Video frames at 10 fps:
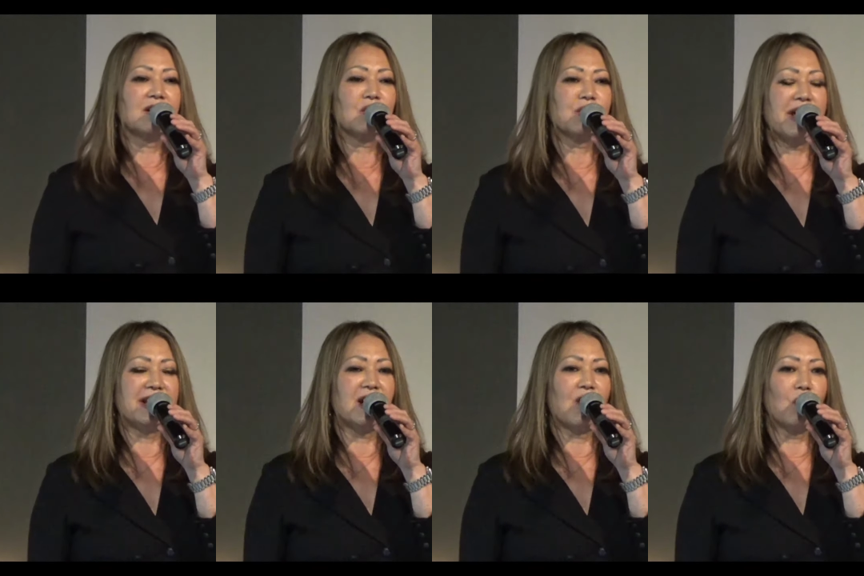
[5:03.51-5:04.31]

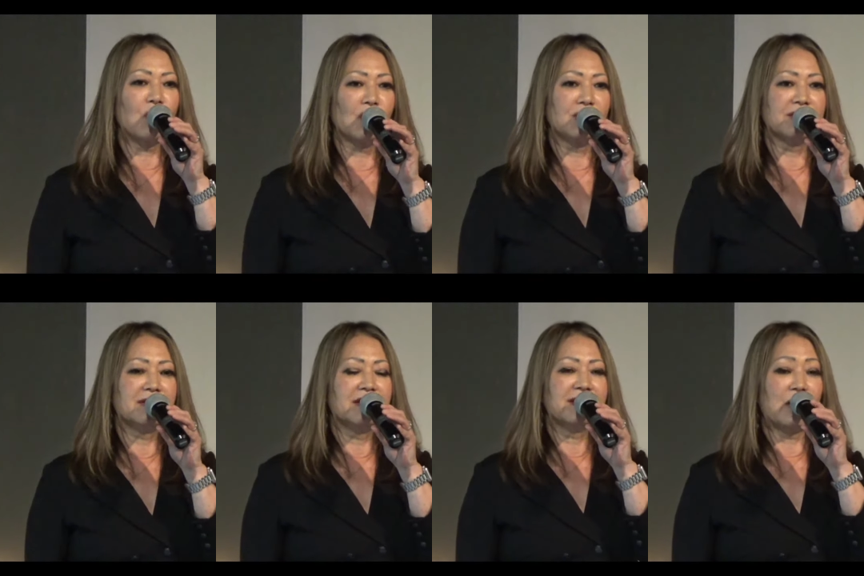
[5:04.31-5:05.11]
creating a
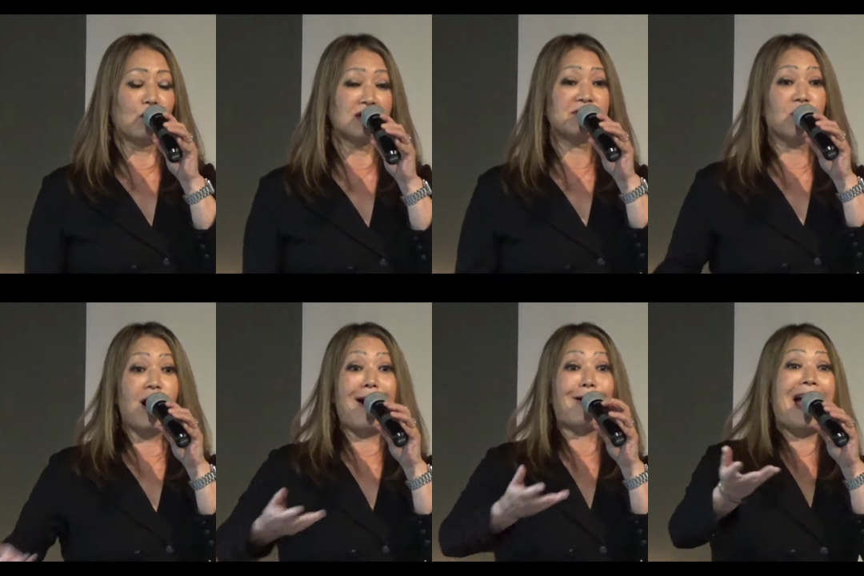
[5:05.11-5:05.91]
world that works for
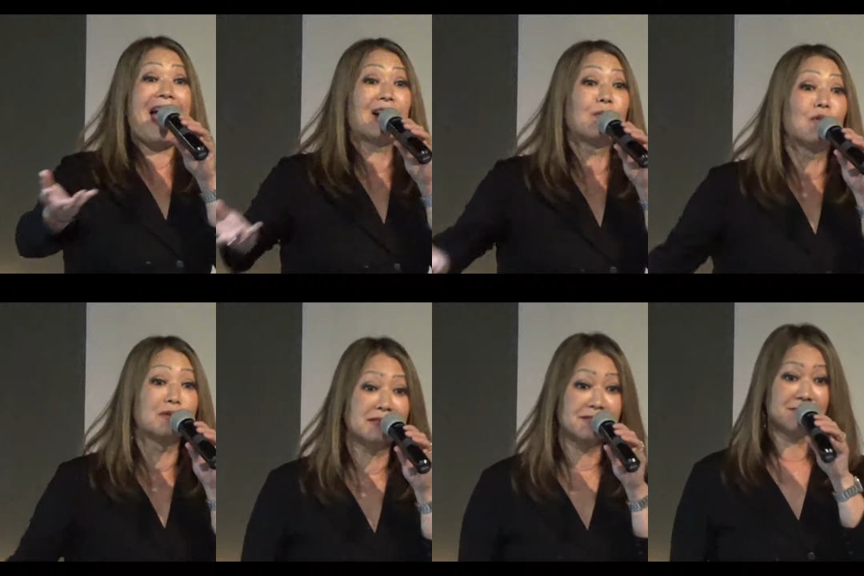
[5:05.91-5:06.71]
our
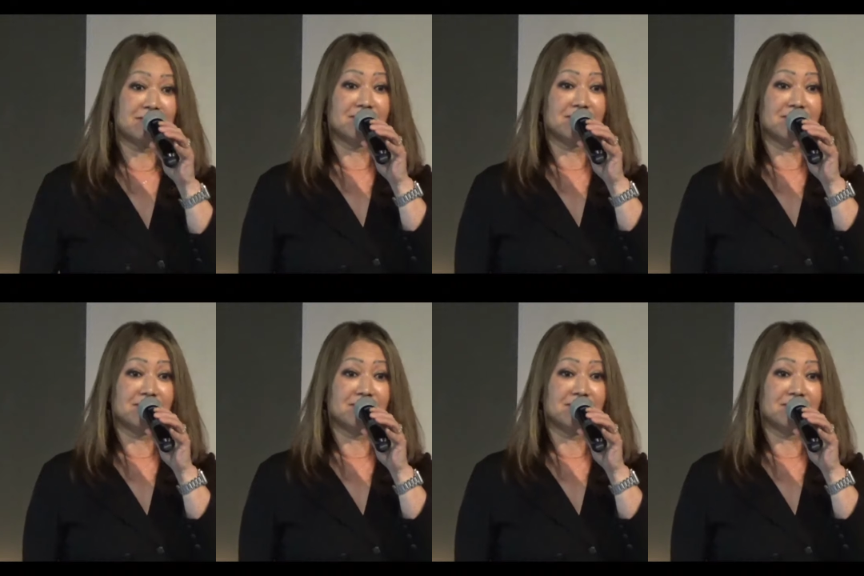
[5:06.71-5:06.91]
animals.